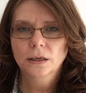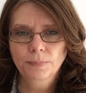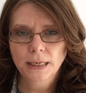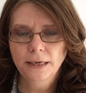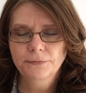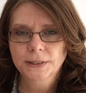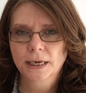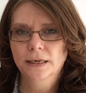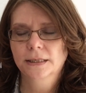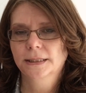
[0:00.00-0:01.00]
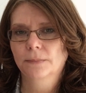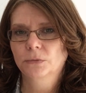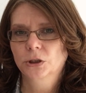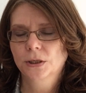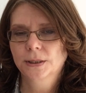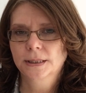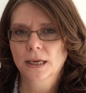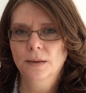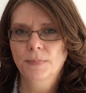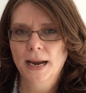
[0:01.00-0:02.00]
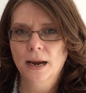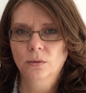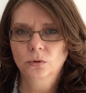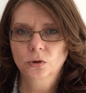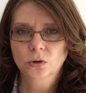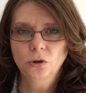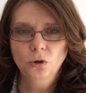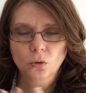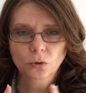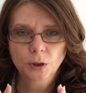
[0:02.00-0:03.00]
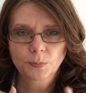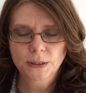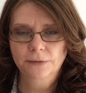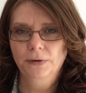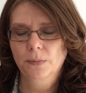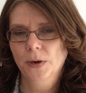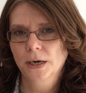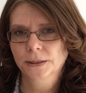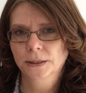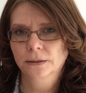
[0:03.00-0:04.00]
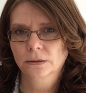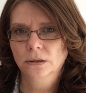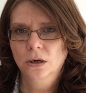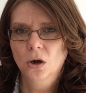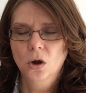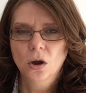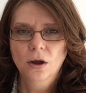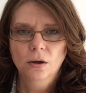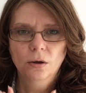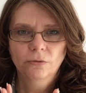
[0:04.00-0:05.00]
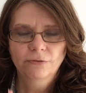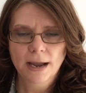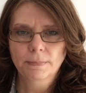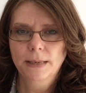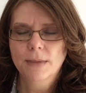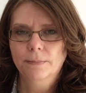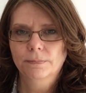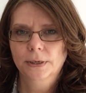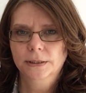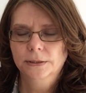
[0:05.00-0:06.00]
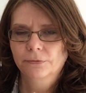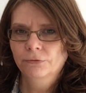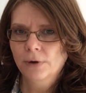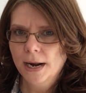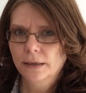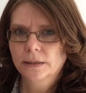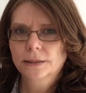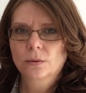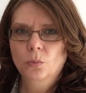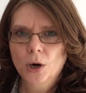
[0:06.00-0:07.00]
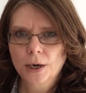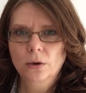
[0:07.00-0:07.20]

beliefs and assumptions about your specific person, family members, friends, work